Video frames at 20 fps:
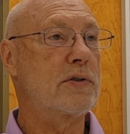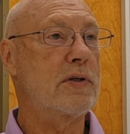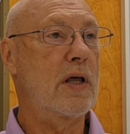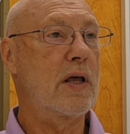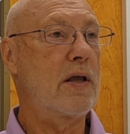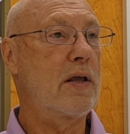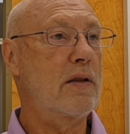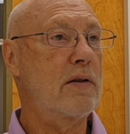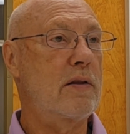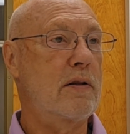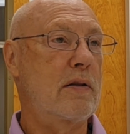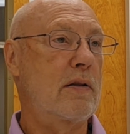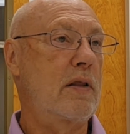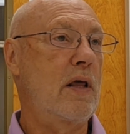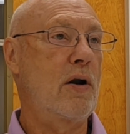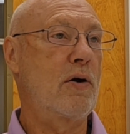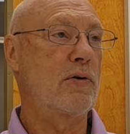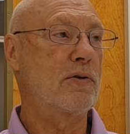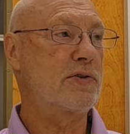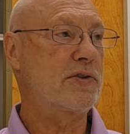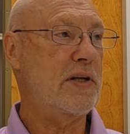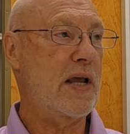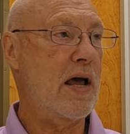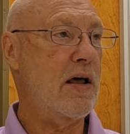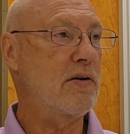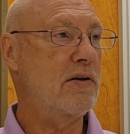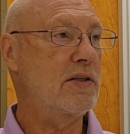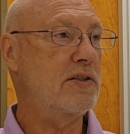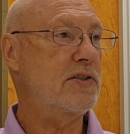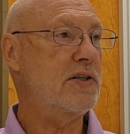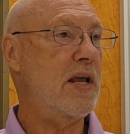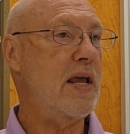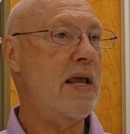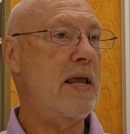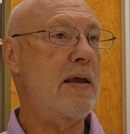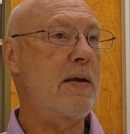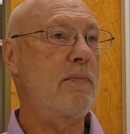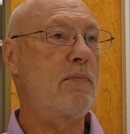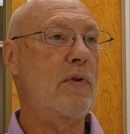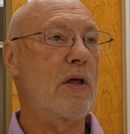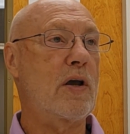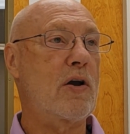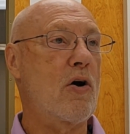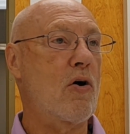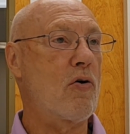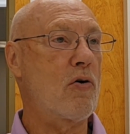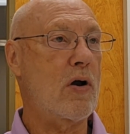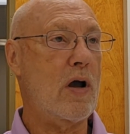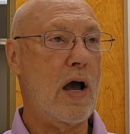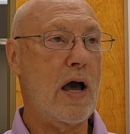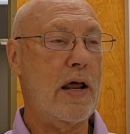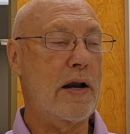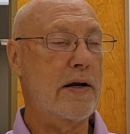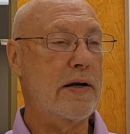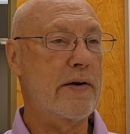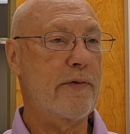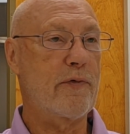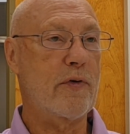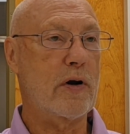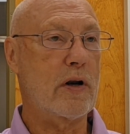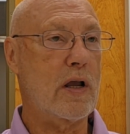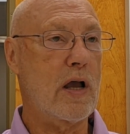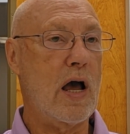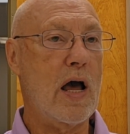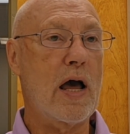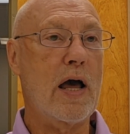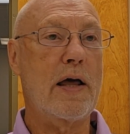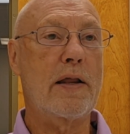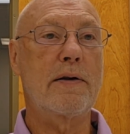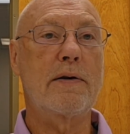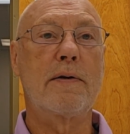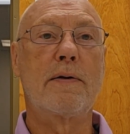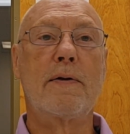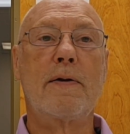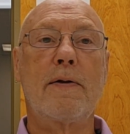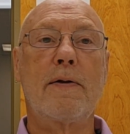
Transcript: They don't sound the same. They call God a different God.